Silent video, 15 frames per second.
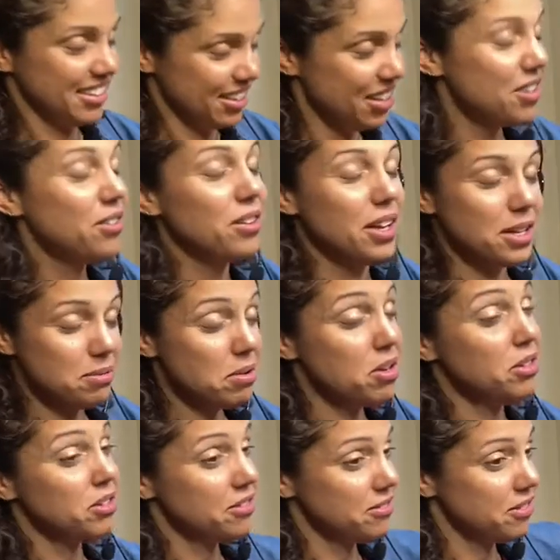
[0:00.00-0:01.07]
You like
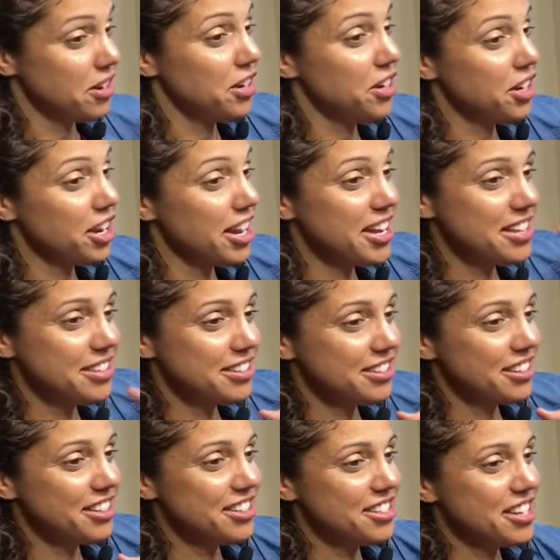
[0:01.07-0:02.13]
milk. Very good.
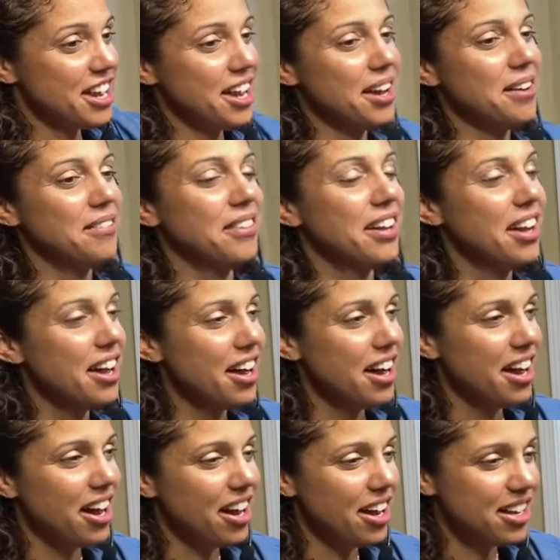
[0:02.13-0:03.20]
Good job.
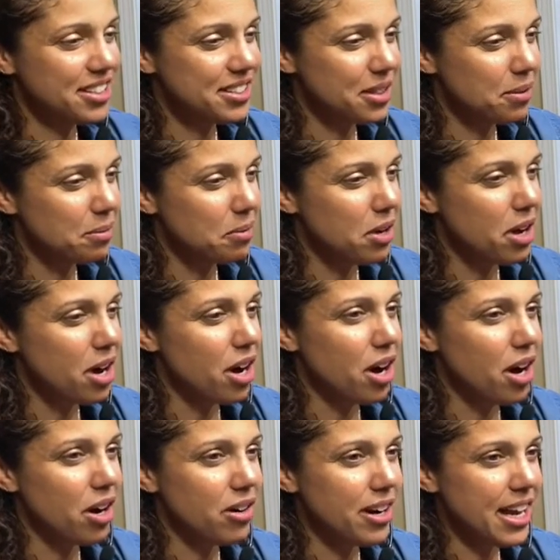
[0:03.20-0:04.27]
Awesome.
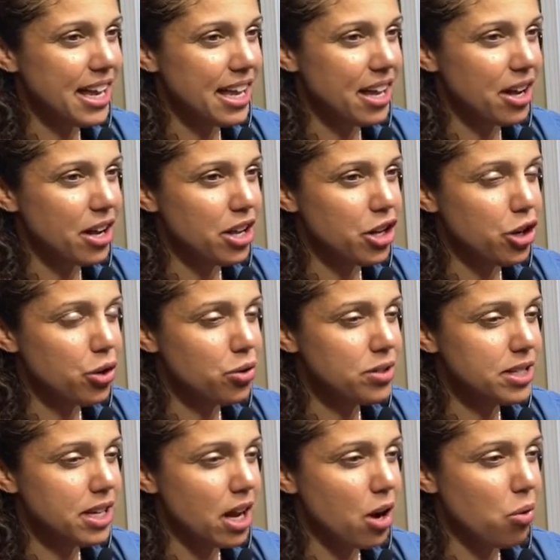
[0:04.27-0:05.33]
All right. You
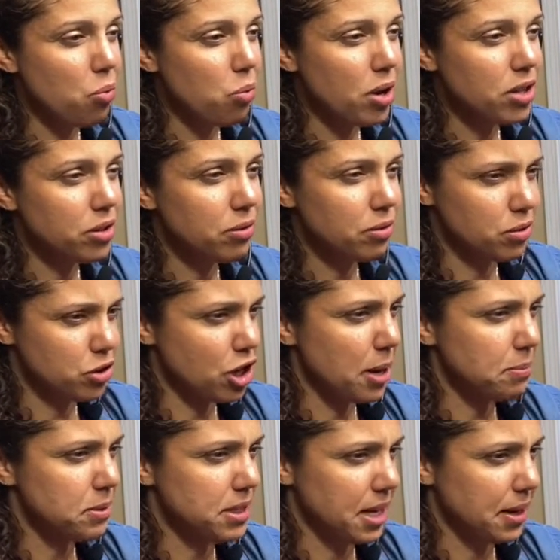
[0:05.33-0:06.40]
did a wonderful
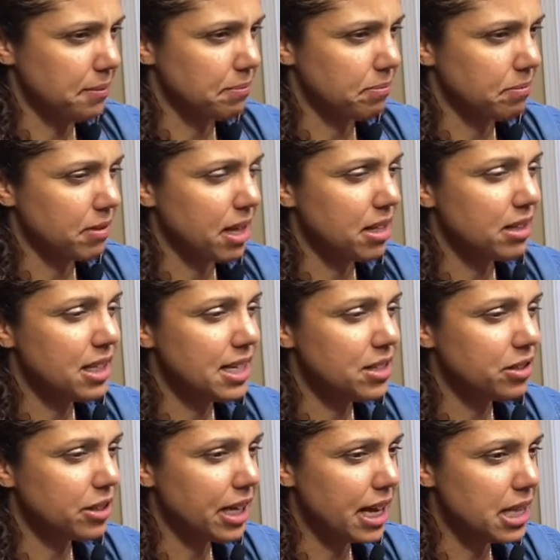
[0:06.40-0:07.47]
job today. Let's
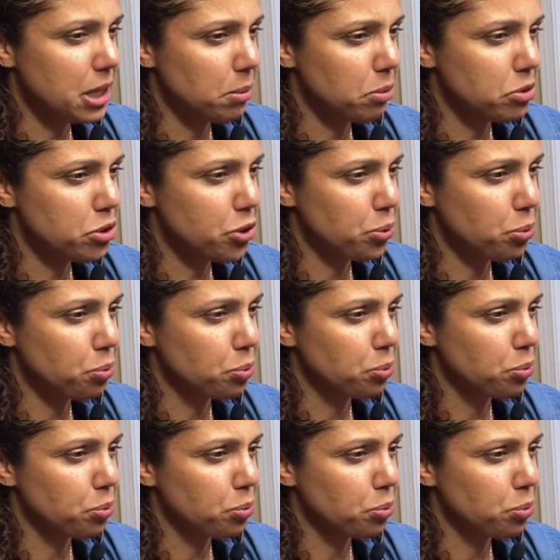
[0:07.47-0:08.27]
look at number two.